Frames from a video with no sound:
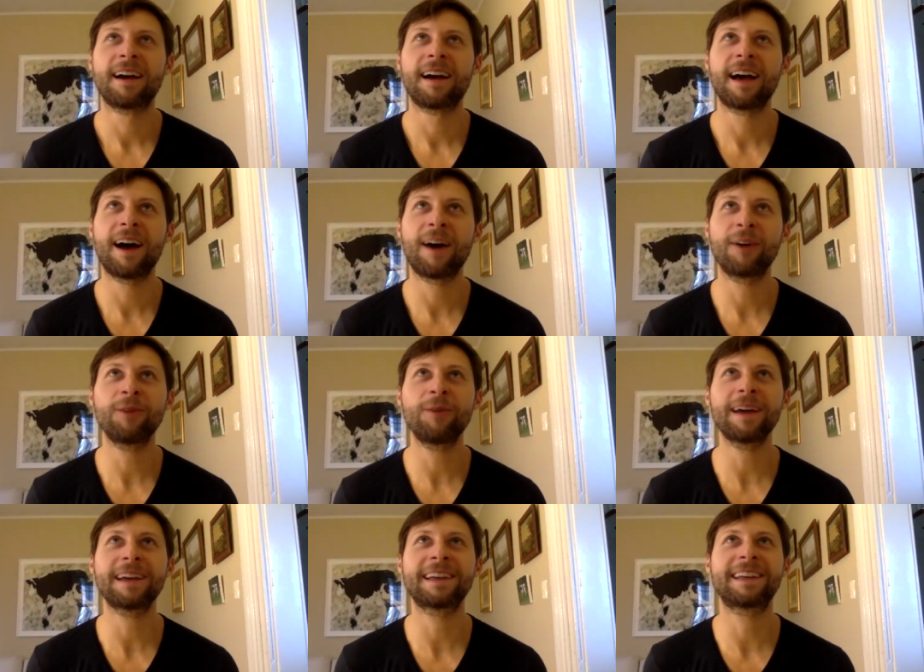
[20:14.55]
how do
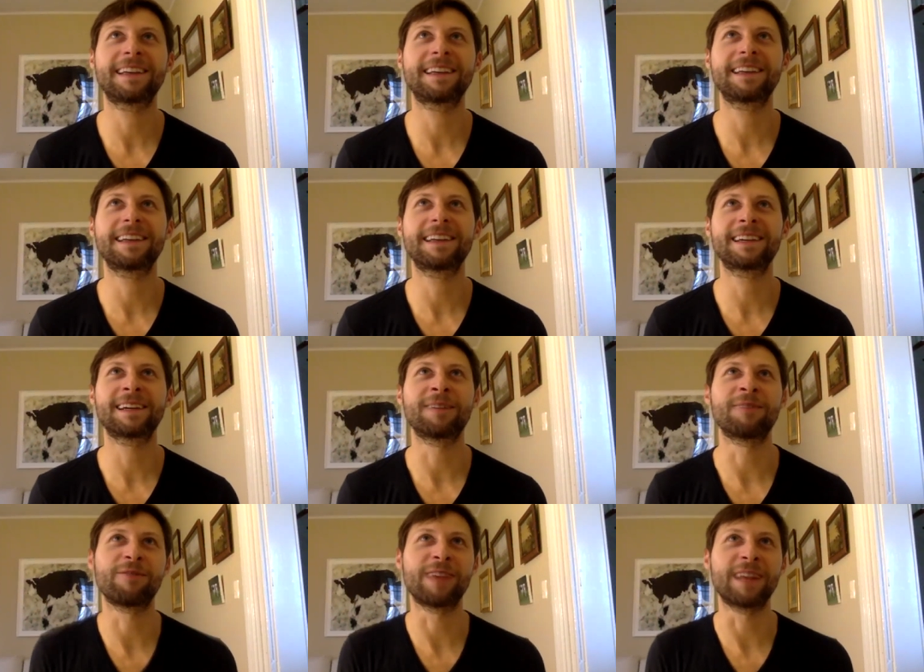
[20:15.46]
I
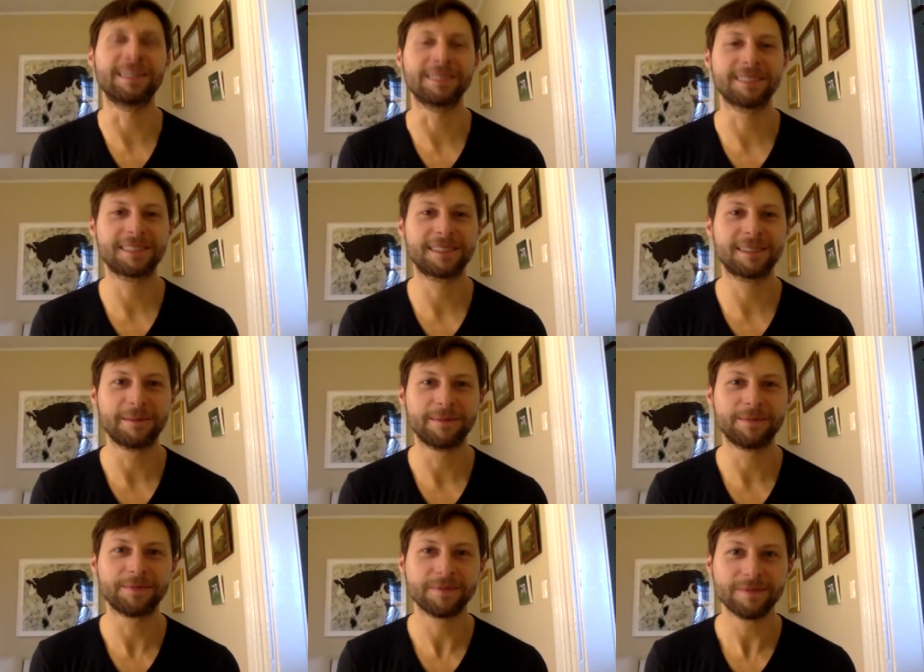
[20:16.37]
convince
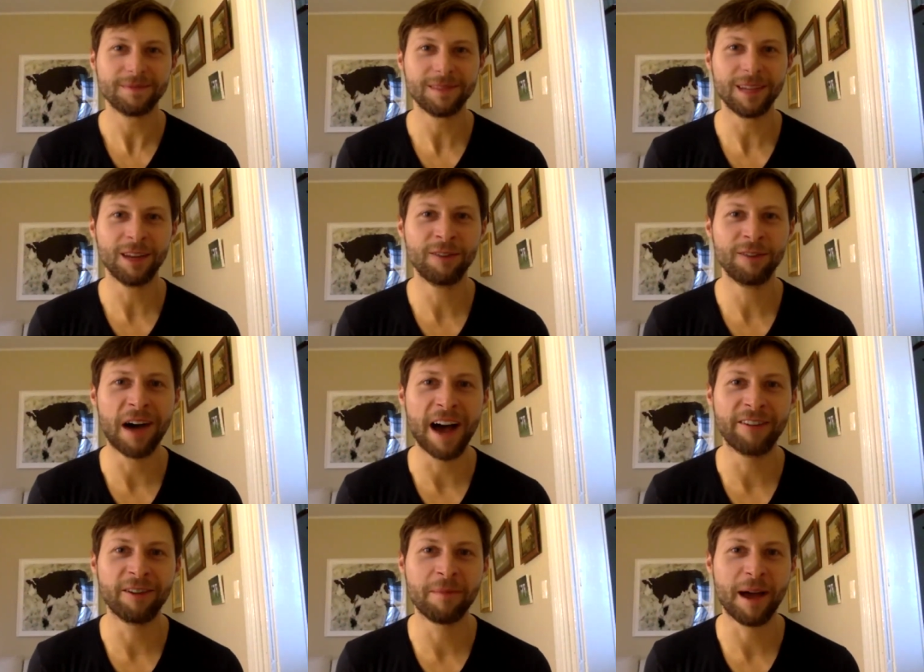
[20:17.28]

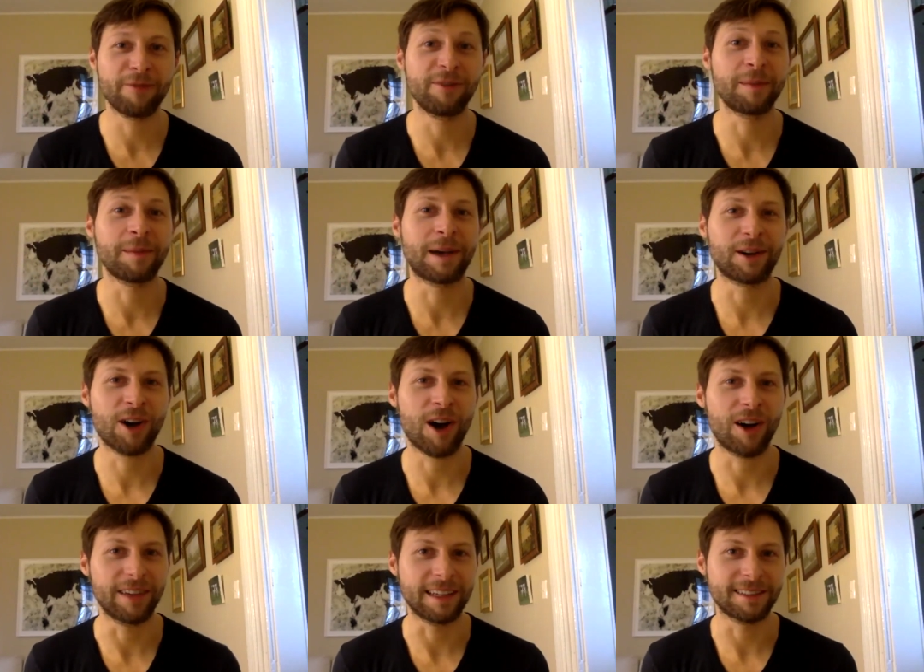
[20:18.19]
five of my female
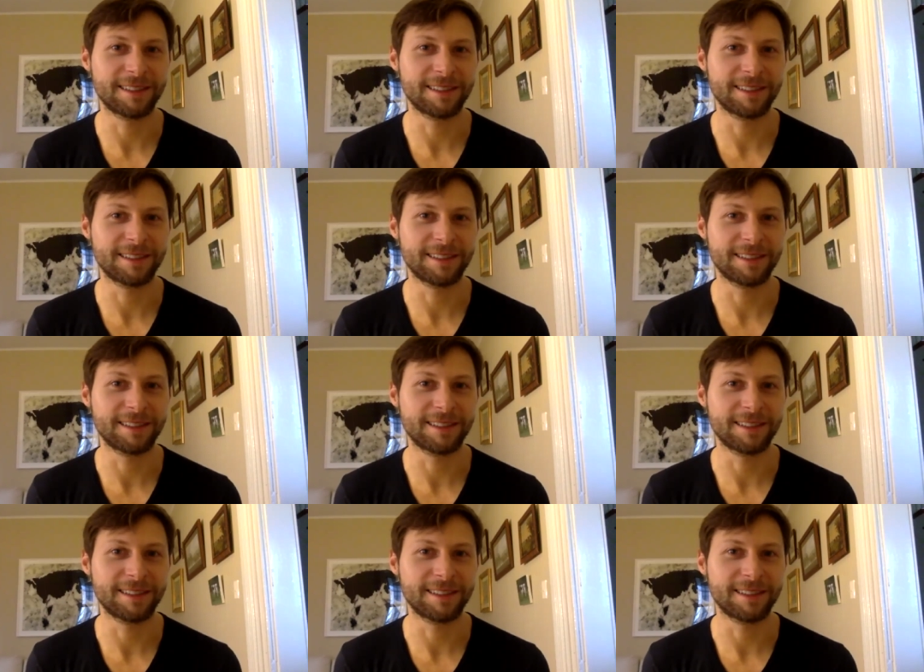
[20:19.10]
colleagues to